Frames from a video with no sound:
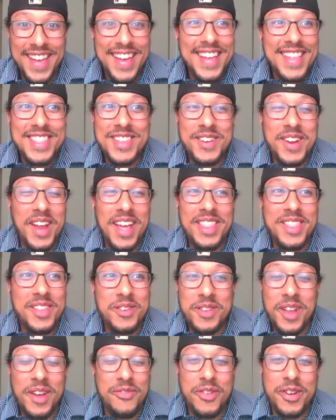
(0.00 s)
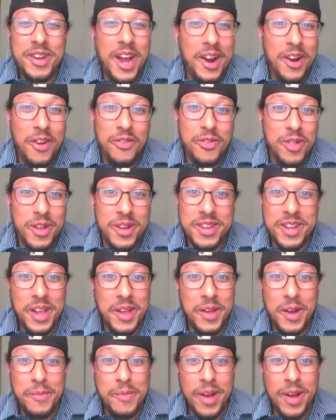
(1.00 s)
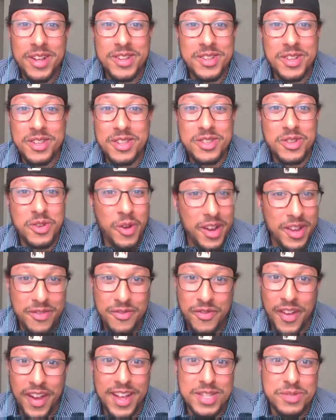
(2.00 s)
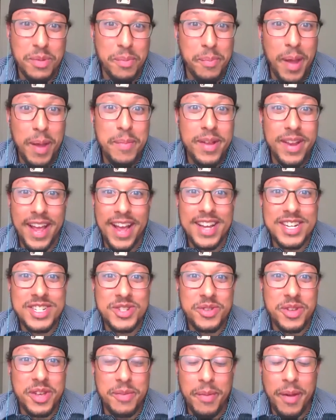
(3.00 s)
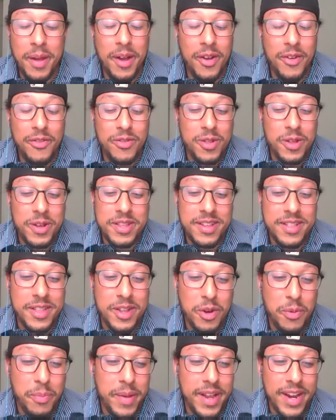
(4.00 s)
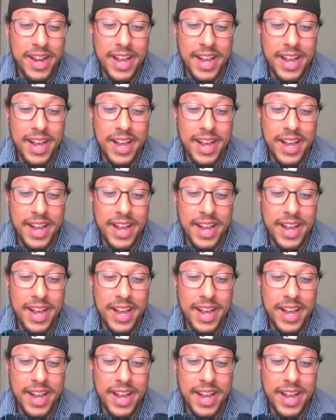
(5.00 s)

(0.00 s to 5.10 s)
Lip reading: definitely not overlooked among Creighton fans, but maybe nationally overlooked a little bit.